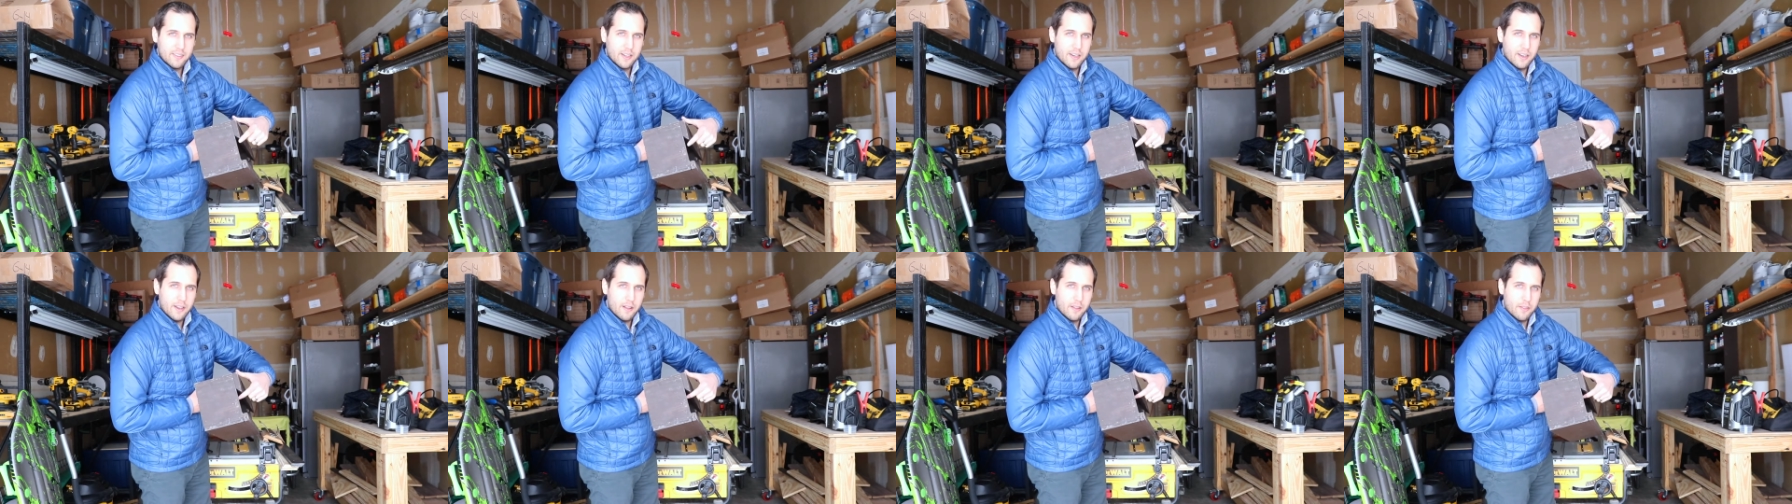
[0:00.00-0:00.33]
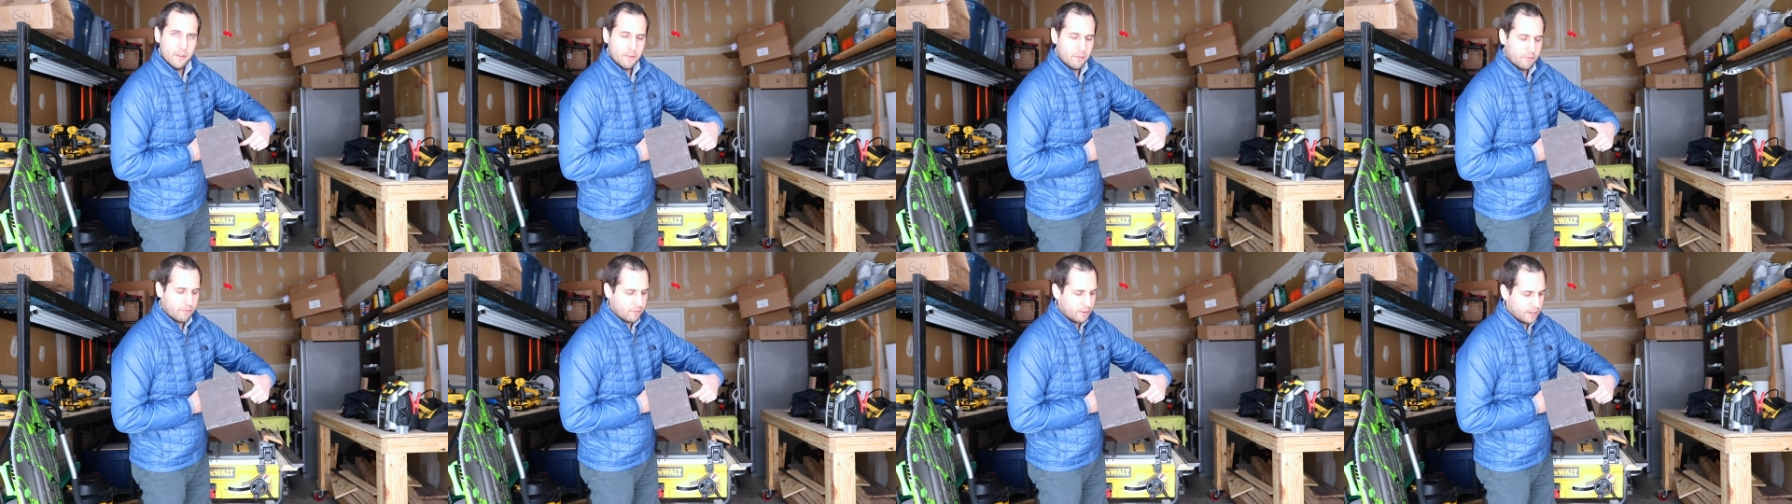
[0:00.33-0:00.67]
is
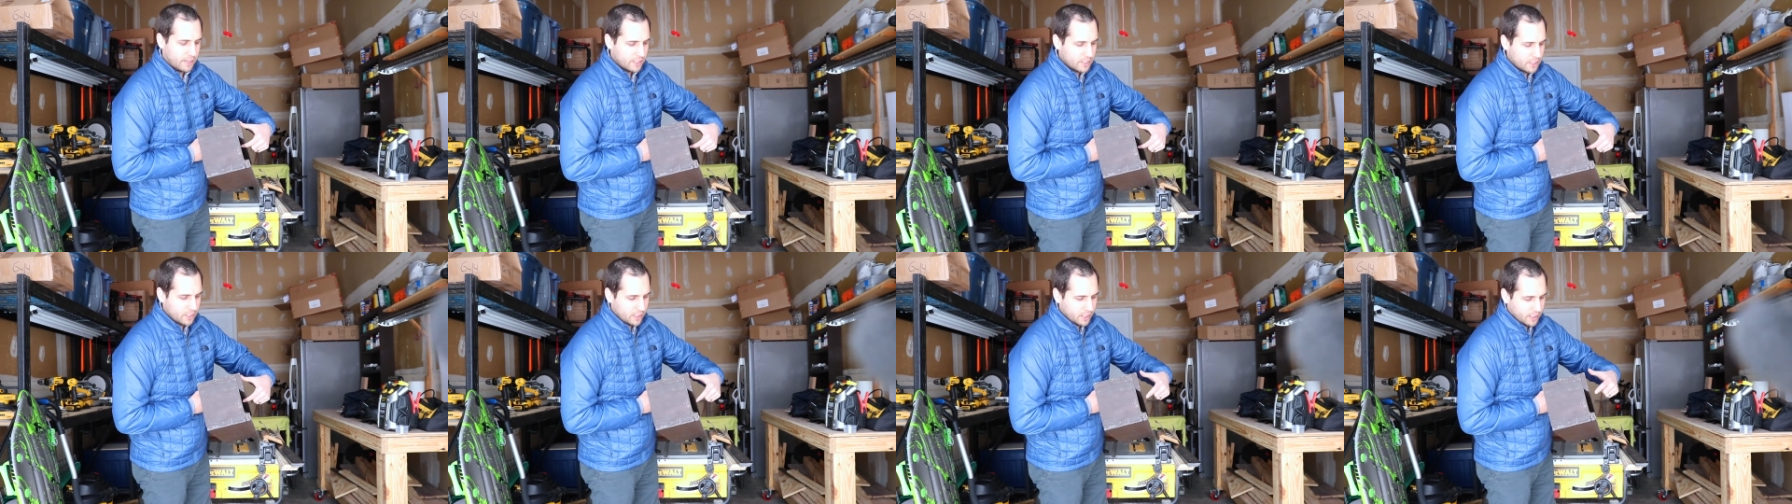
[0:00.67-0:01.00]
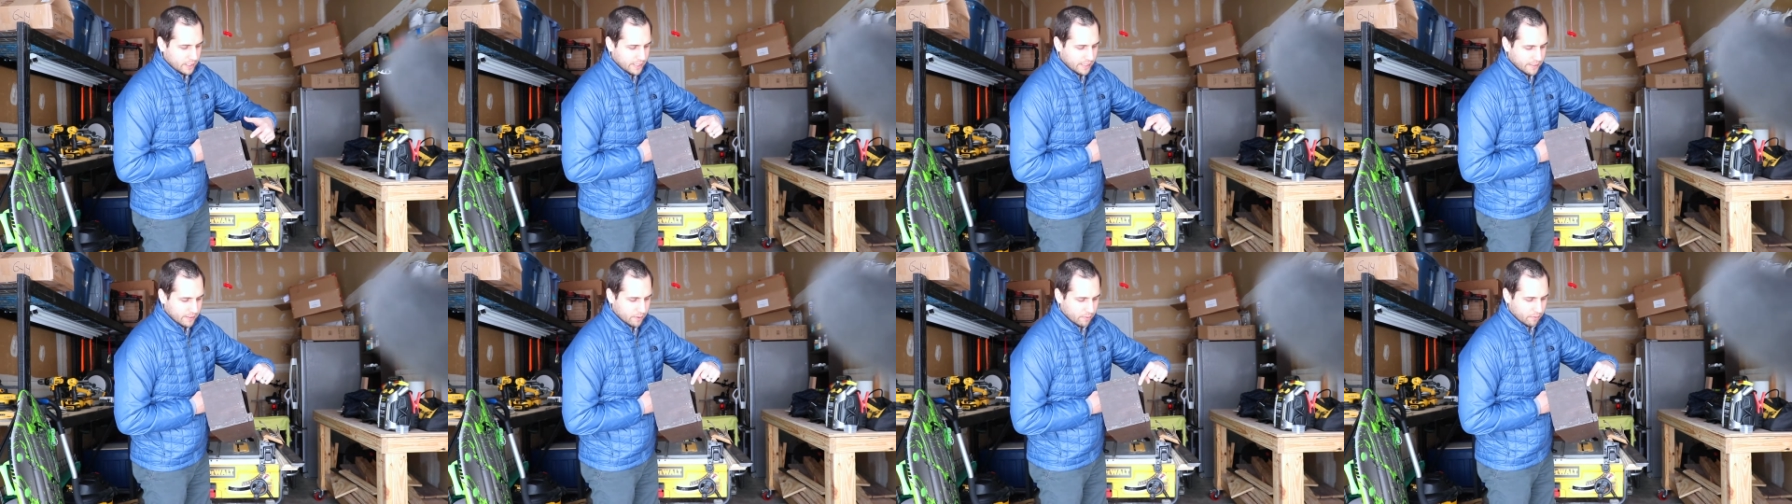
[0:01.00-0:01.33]
another
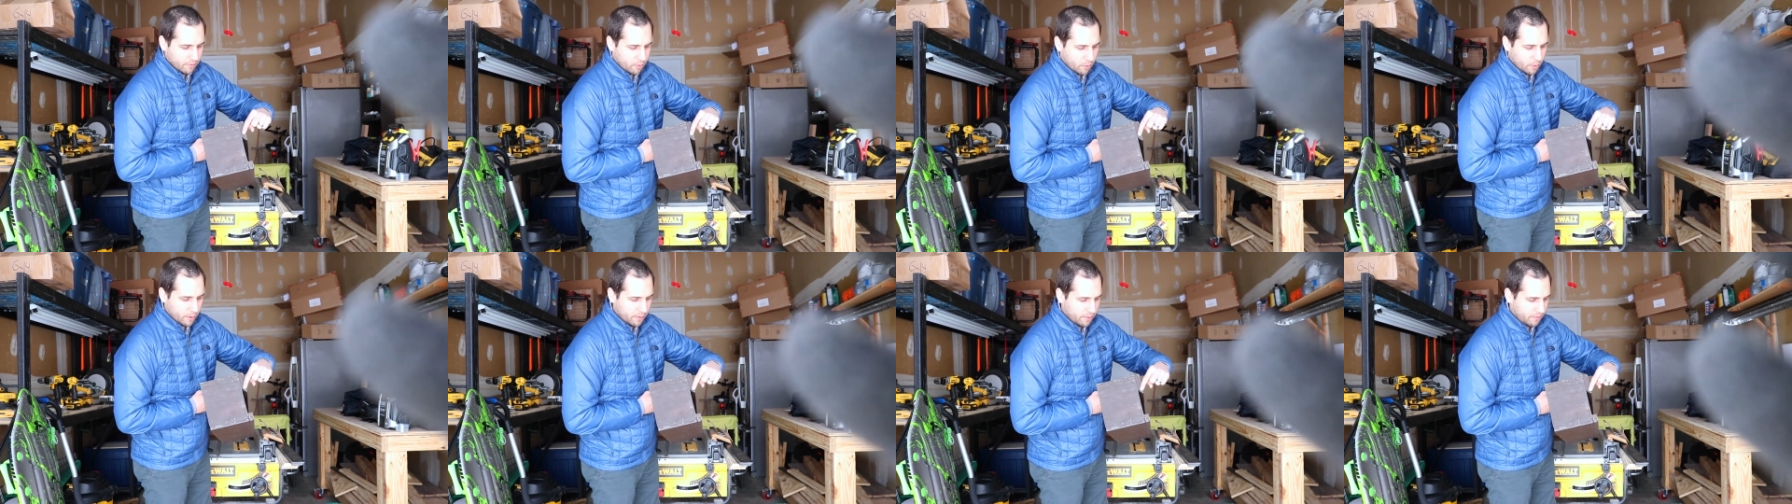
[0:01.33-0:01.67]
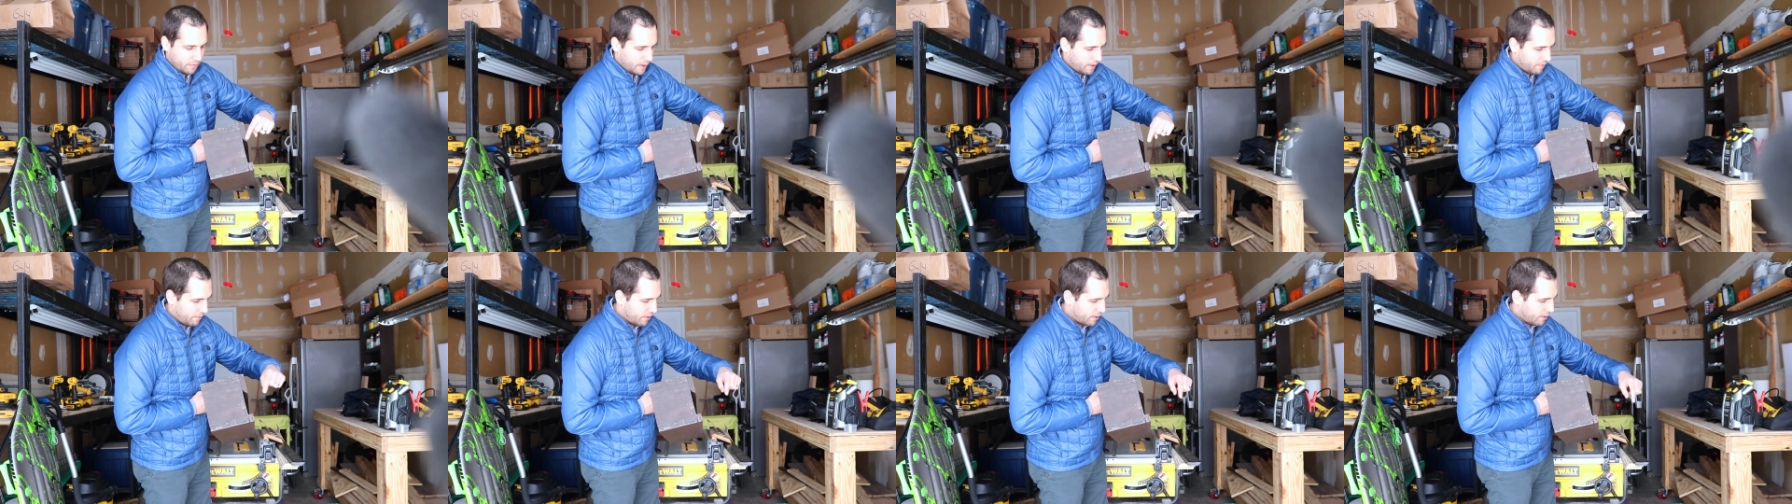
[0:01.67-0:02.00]
French cleat, the
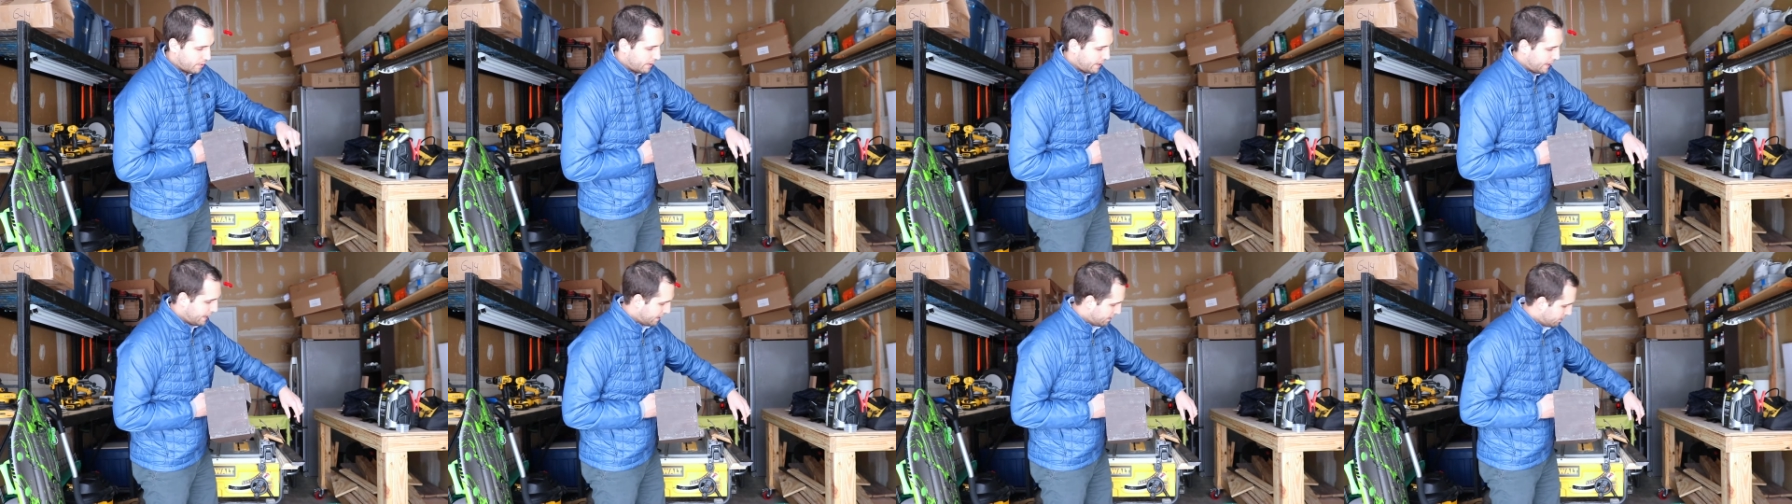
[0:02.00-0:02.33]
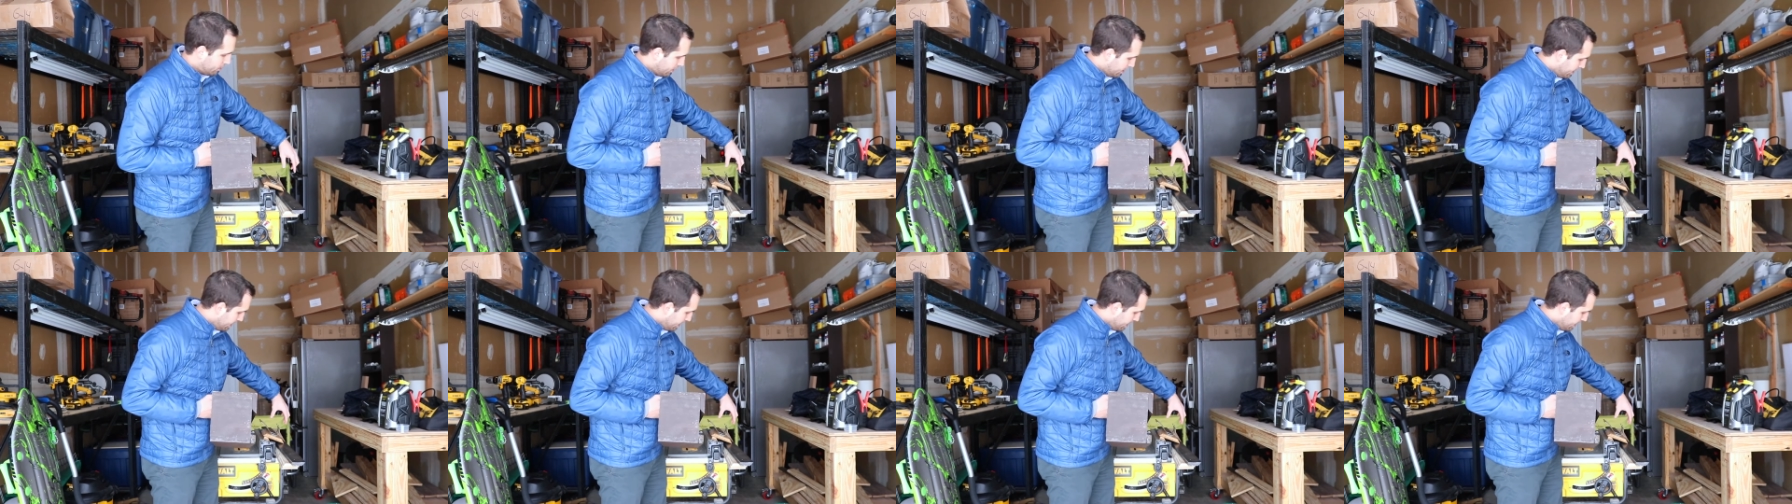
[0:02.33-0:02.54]
45-degree